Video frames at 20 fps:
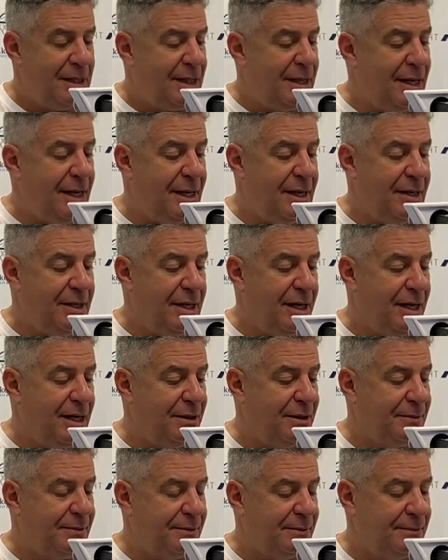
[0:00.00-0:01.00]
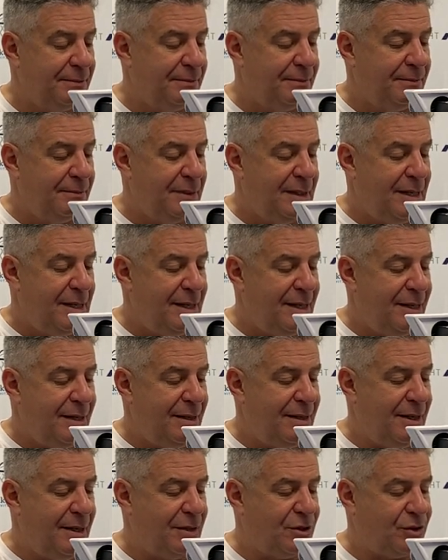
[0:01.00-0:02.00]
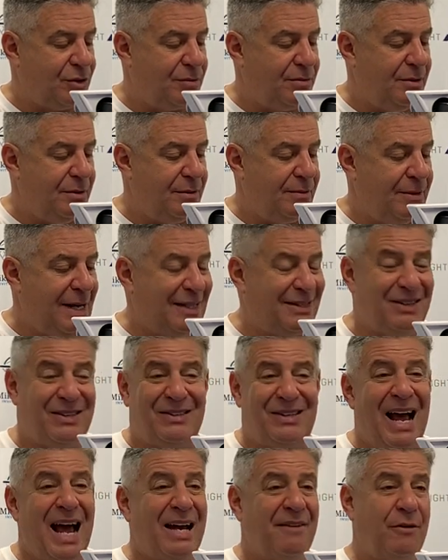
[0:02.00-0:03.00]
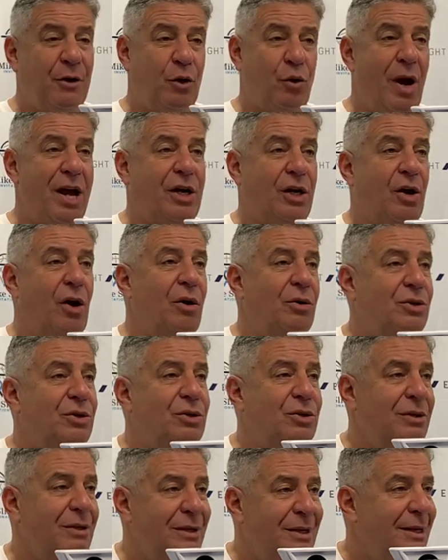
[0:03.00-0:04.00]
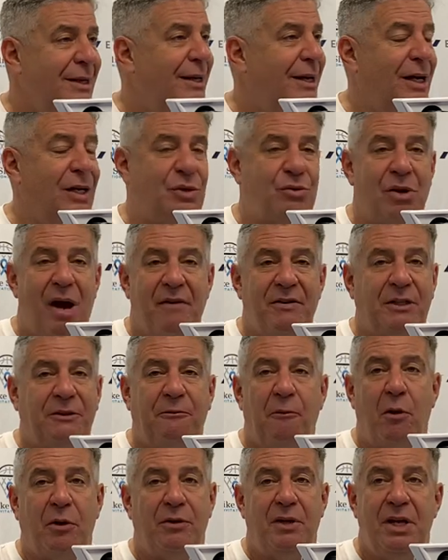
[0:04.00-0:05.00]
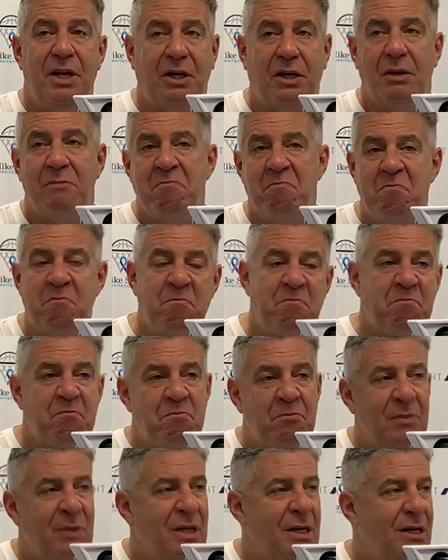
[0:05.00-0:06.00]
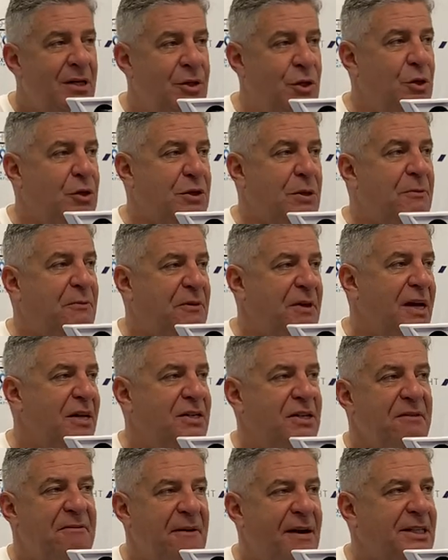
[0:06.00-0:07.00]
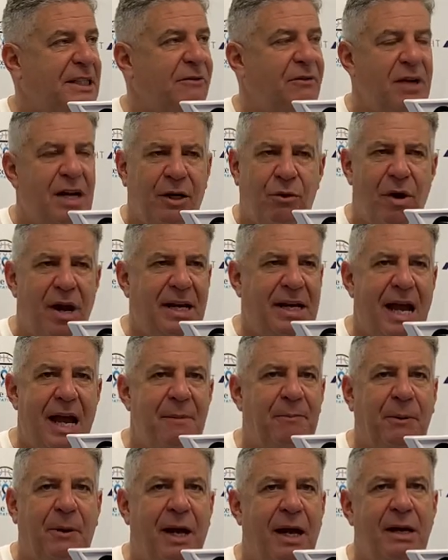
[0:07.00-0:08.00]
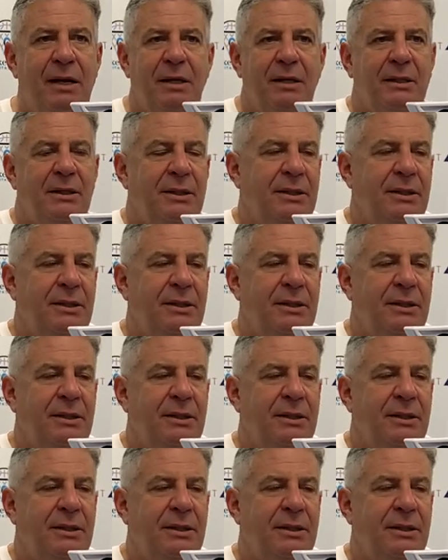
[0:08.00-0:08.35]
And uh, uh, that's a sign of a great coach and Travis Ford that he could do some things defensively. A great game plan.